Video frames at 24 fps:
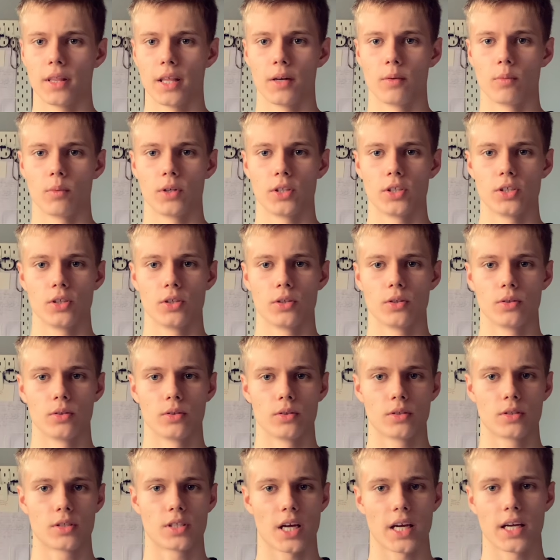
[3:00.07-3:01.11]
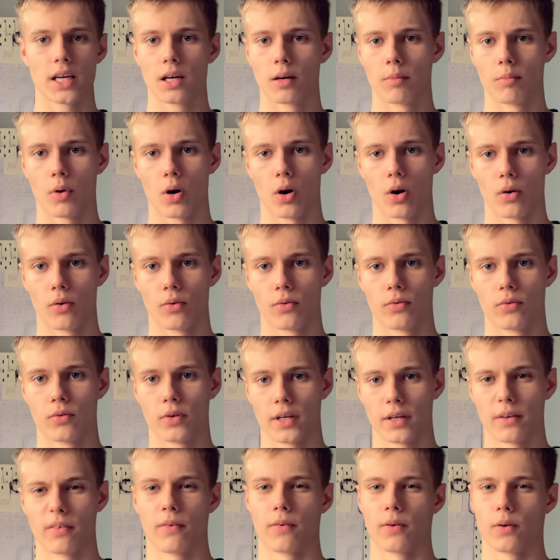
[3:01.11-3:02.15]
then when you take them off
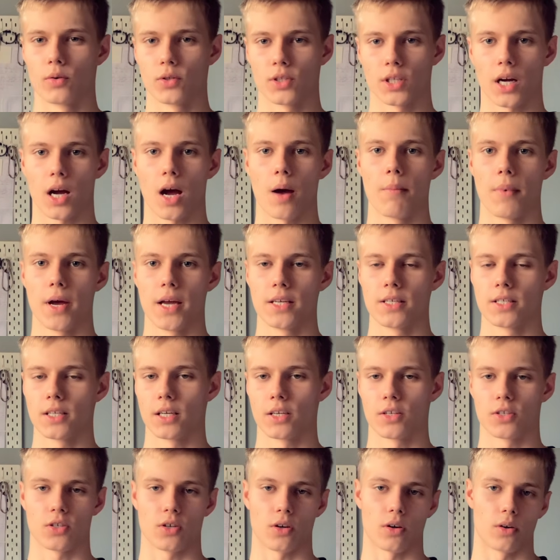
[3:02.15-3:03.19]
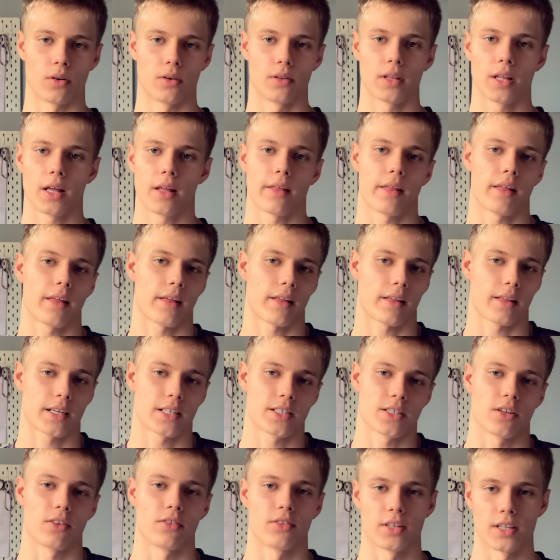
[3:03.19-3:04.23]
it feels like amazing. So that's
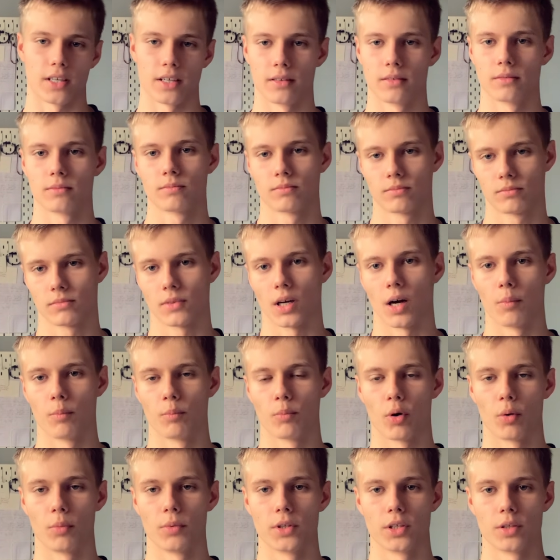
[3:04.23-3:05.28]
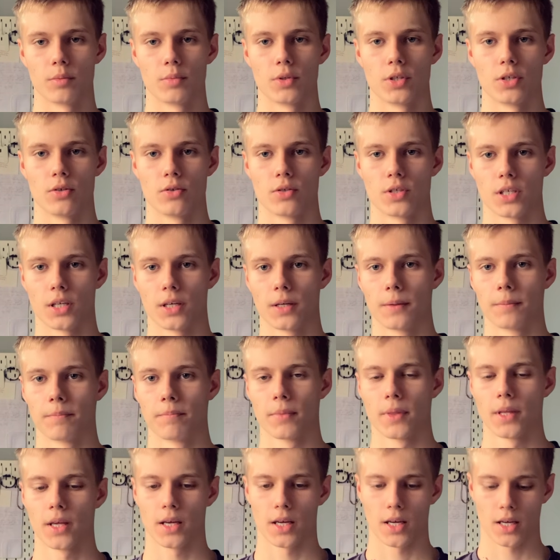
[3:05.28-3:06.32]
something I'm probably going to be using
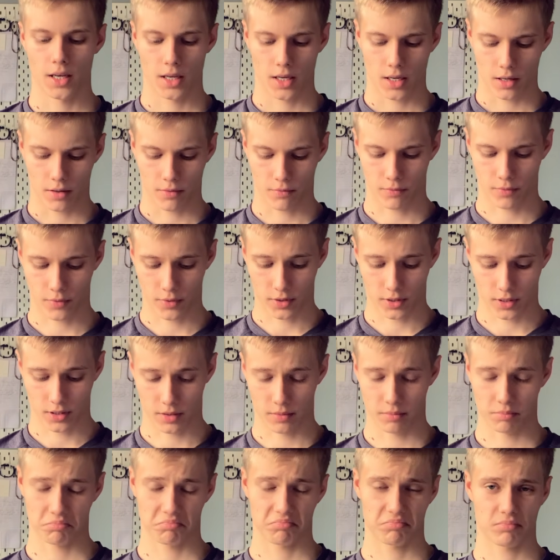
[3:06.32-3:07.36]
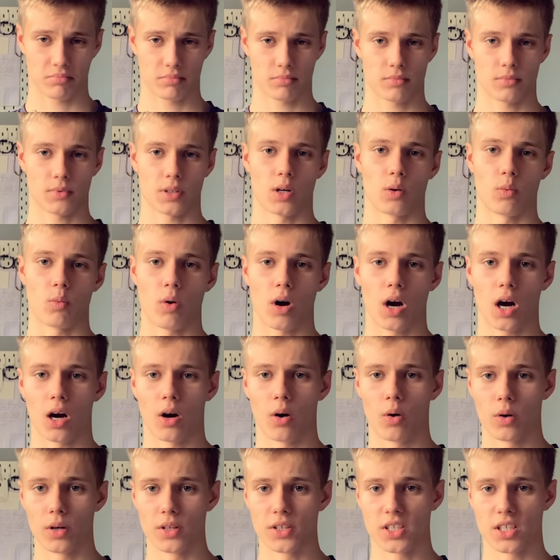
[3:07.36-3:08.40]
for a
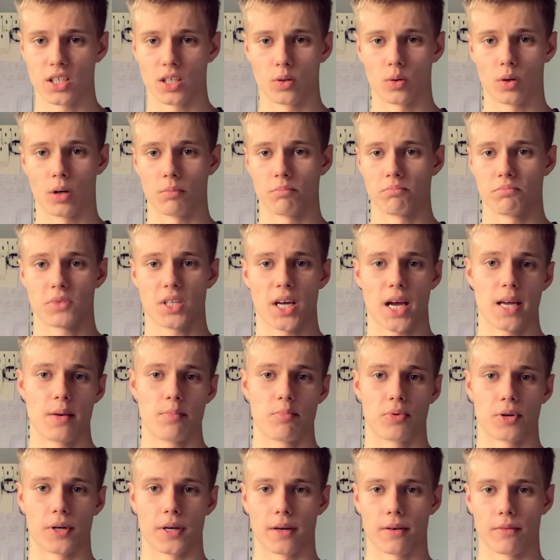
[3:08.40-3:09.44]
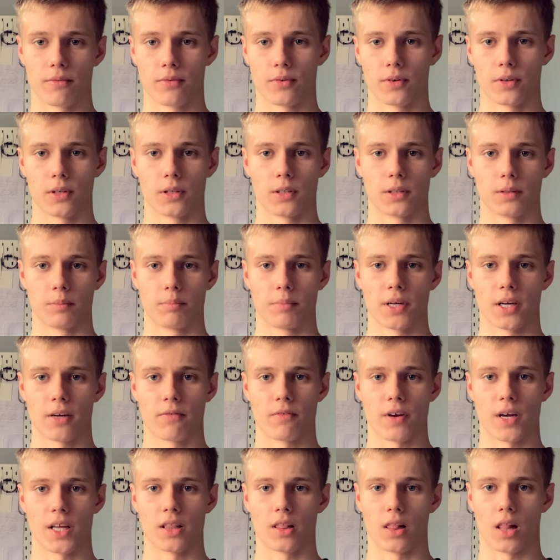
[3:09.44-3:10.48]
while until I'm tapering for a big
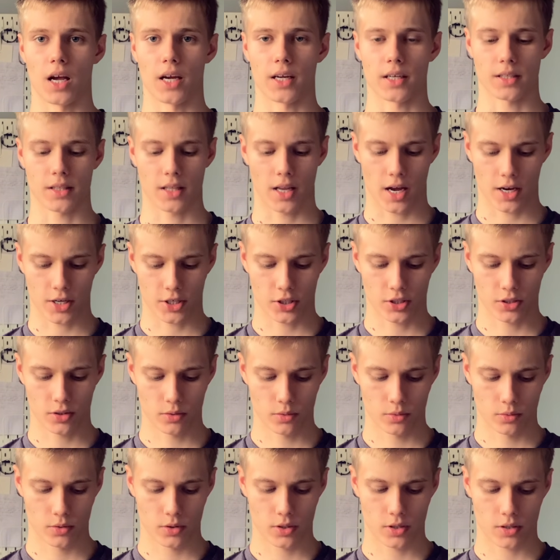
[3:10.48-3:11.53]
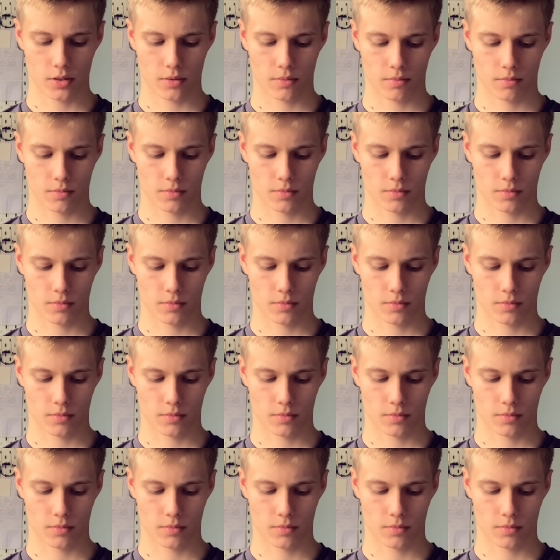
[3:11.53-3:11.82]
event like Nationals.